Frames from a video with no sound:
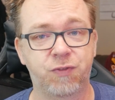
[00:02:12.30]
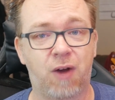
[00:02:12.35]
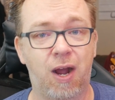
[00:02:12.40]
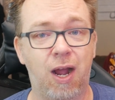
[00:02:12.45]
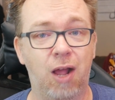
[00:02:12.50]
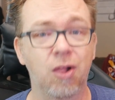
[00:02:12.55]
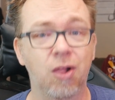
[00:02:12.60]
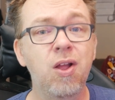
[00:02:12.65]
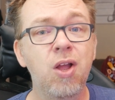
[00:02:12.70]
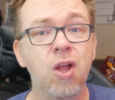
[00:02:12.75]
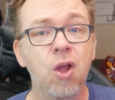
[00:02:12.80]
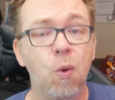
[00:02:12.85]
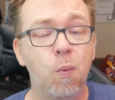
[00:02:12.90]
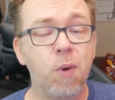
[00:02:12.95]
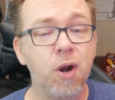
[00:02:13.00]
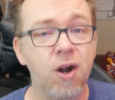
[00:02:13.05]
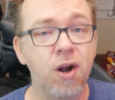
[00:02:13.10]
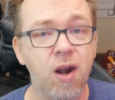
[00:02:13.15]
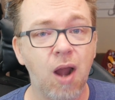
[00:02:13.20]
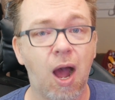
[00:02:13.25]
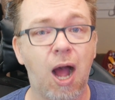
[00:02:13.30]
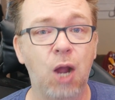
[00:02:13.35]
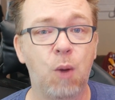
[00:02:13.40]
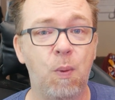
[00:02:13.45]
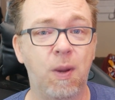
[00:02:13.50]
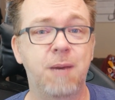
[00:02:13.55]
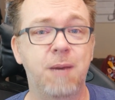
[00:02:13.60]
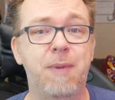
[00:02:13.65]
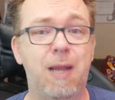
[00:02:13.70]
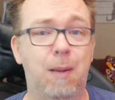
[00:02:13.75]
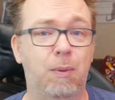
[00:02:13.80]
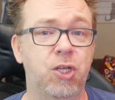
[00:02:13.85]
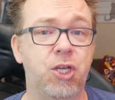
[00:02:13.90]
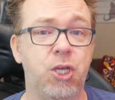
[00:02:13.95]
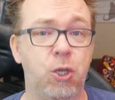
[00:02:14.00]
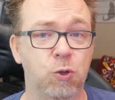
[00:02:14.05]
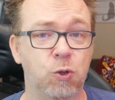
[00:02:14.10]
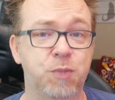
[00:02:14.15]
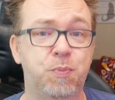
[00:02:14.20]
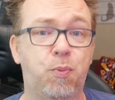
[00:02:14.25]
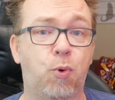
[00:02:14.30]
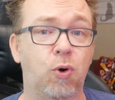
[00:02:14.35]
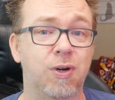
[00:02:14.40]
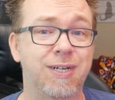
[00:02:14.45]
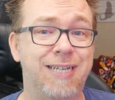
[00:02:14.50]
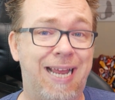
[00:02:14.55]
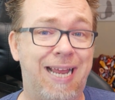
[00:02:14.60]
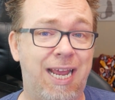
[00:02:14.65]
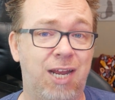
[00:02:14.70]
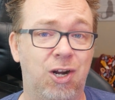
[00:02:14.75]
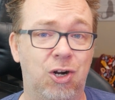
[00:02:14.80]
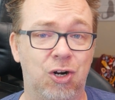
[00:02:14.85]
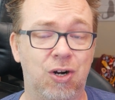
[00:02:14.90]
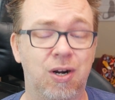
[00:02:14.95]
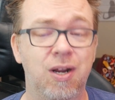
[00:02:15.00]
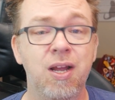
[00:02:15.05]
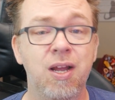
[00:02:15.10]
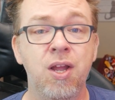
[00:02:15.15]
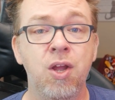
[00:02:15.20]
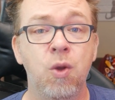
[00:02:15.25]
file, we're not going to be able to use Portainer.